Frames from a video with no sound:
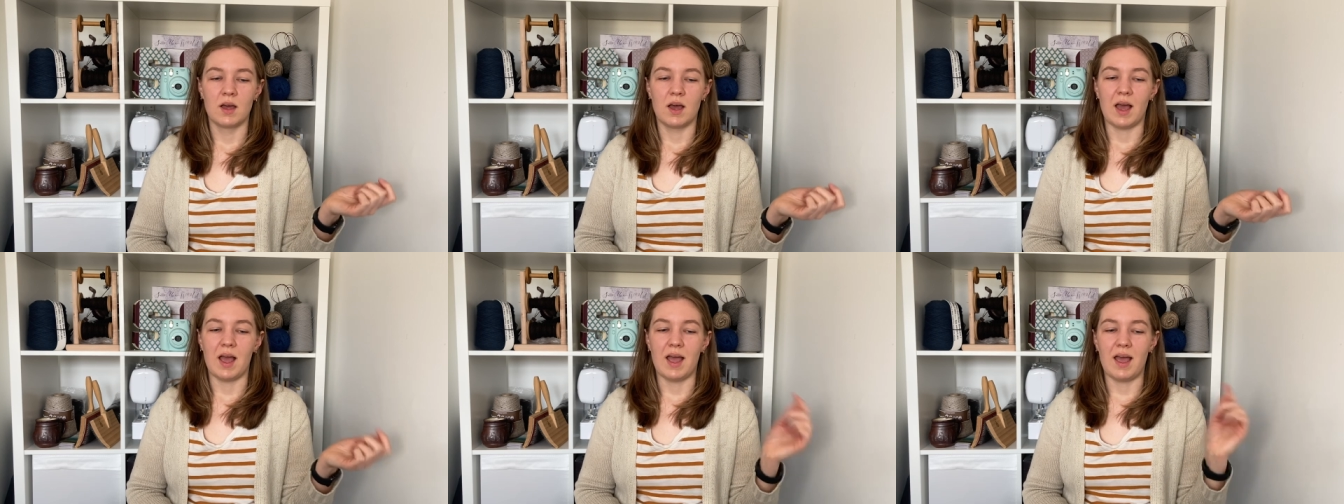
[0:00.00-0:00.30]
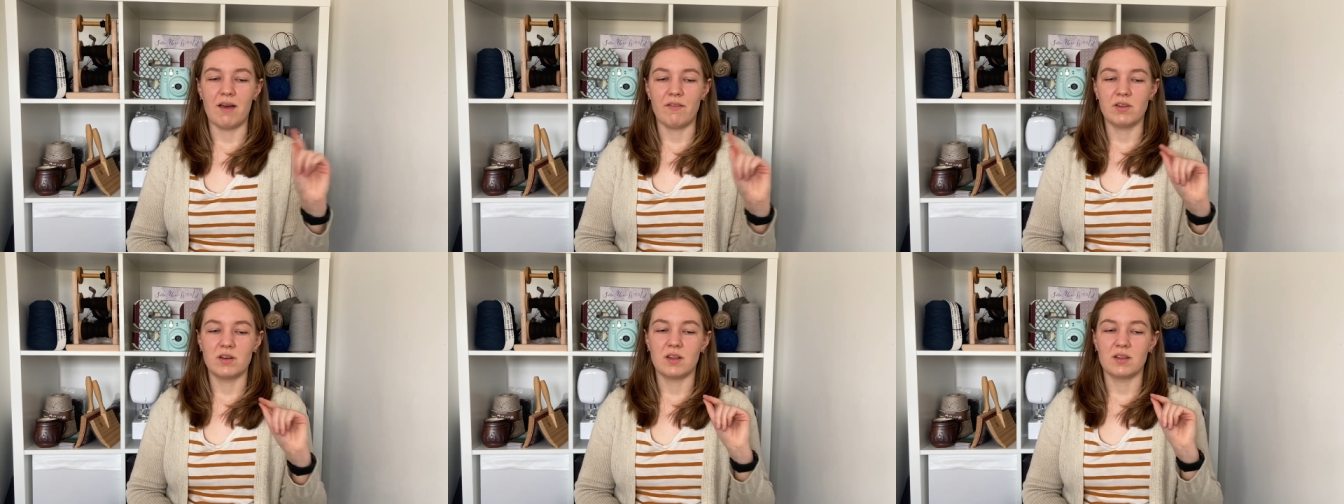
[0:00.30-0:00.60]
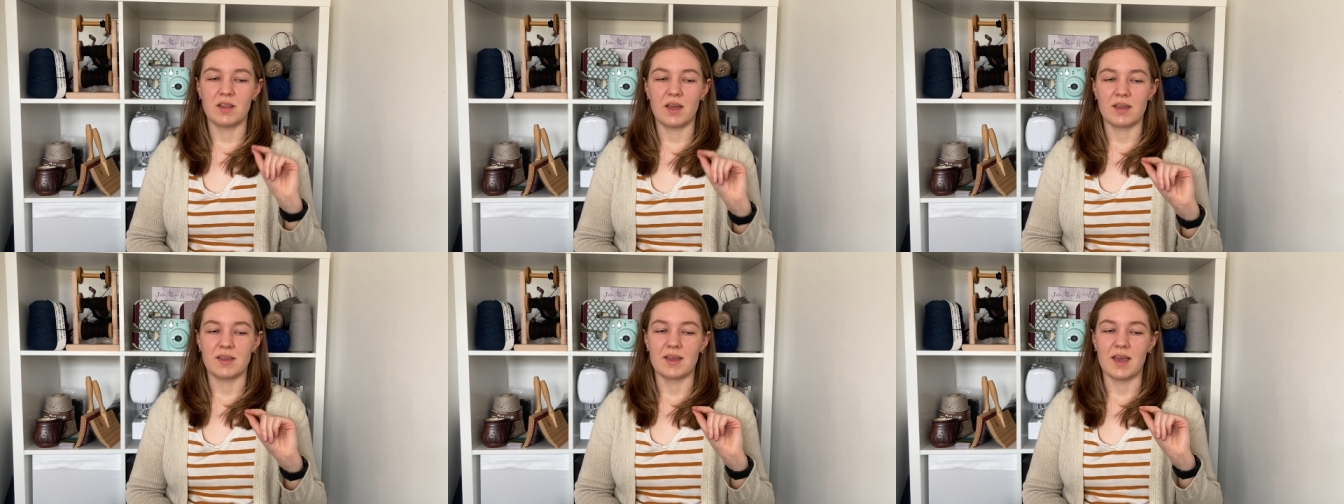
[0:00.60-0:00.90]
I haven't done
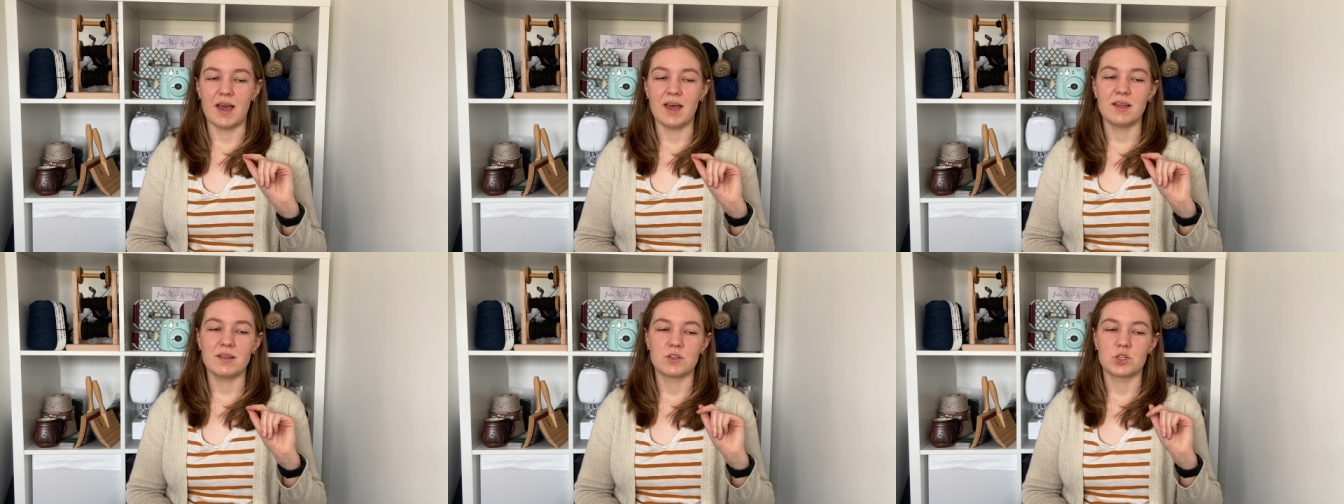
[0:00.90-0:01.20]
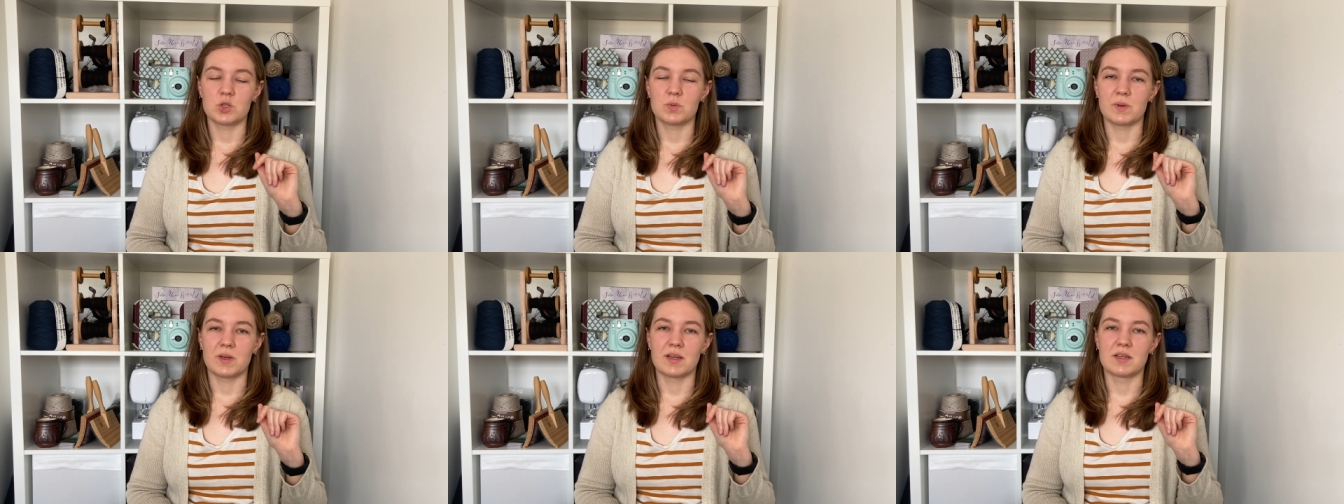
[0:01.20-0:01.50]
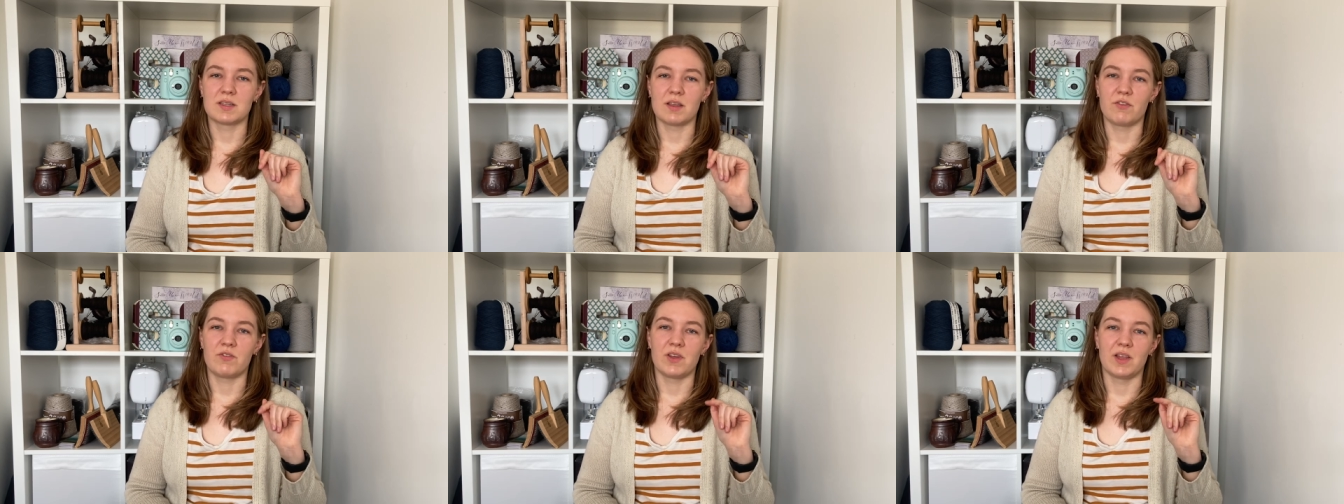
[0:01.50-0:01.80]
that yet just
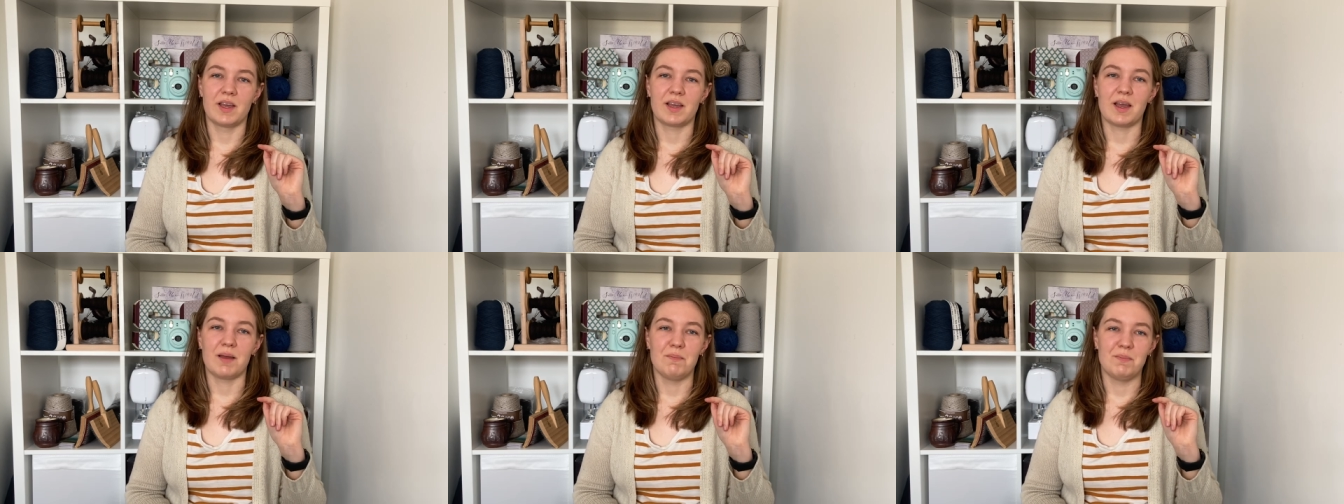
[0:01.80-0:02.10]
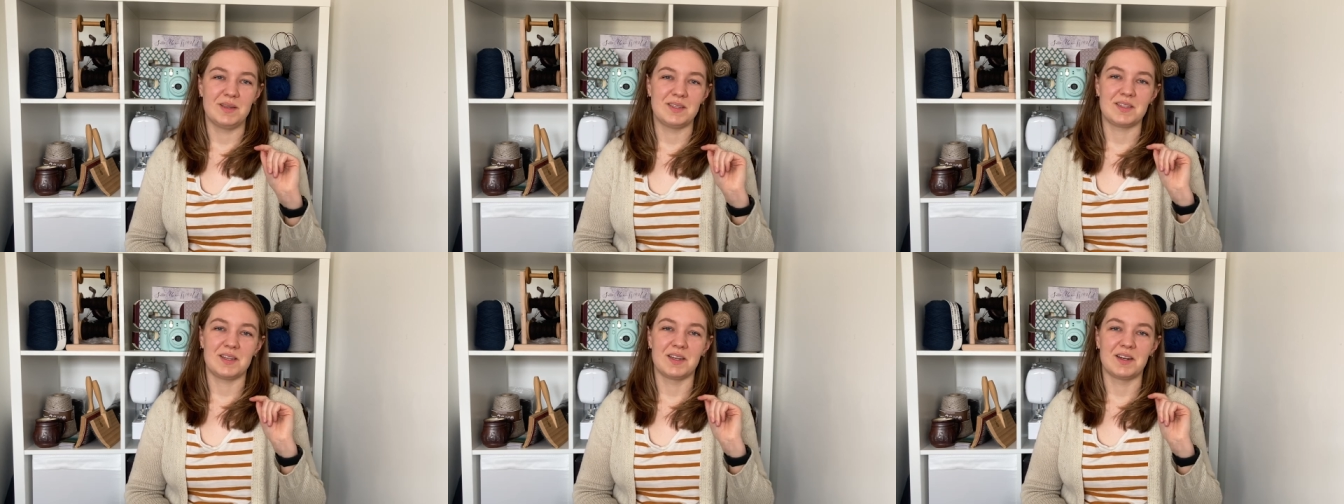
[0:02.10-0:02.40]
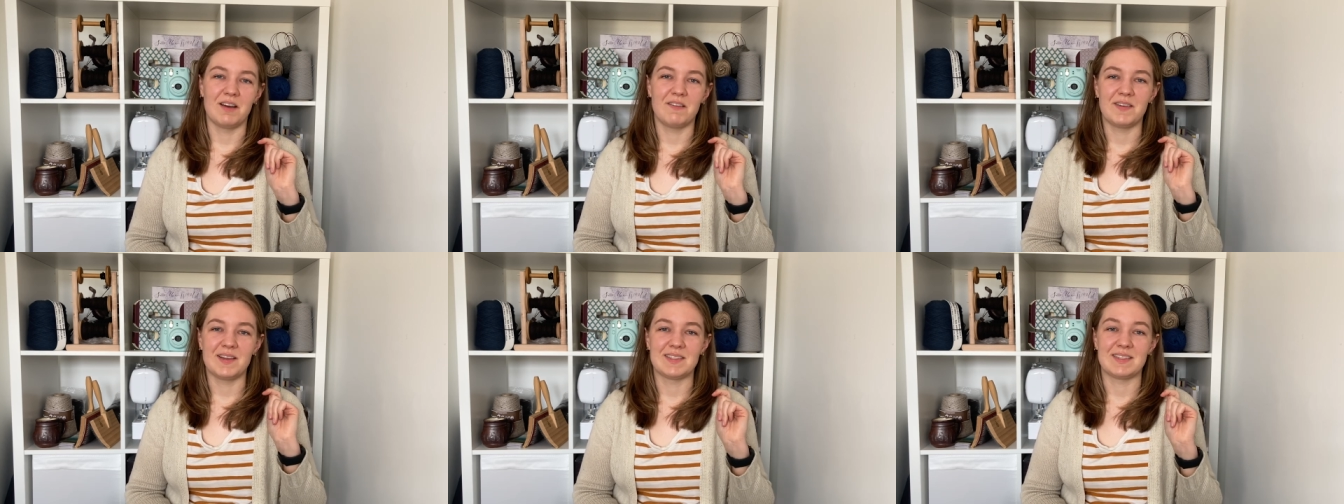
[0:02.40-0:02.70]
because I feel like I'm busy
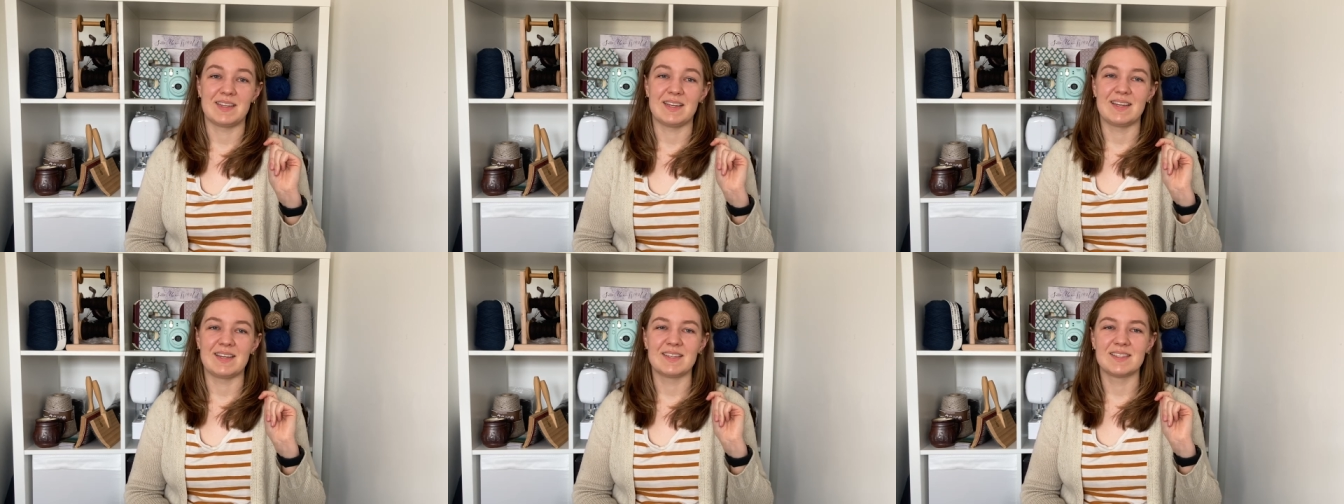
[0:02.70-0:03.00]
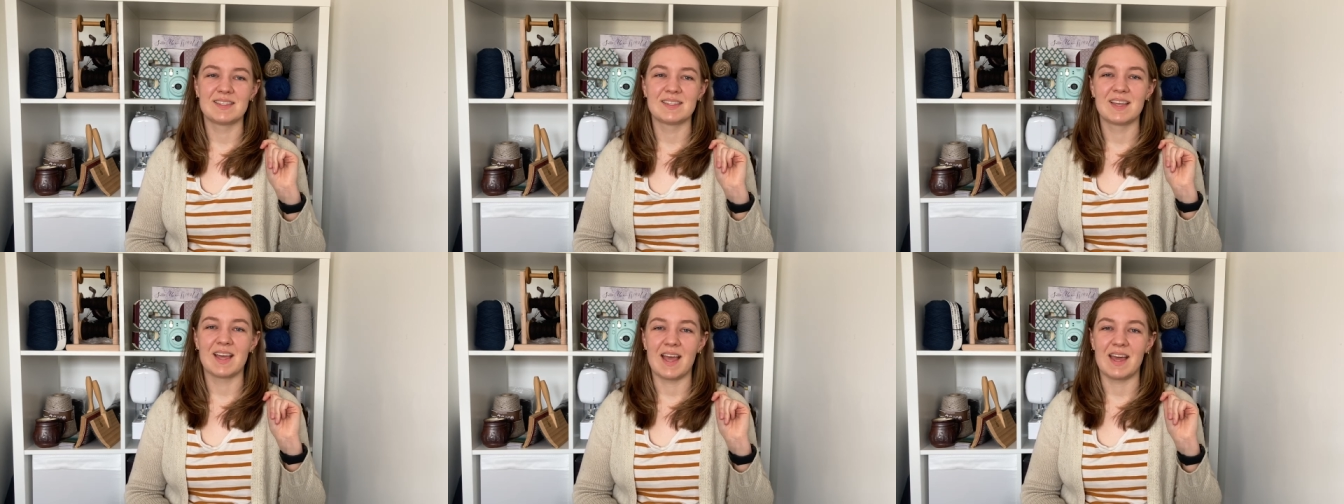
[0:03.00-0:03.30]
enough as it is,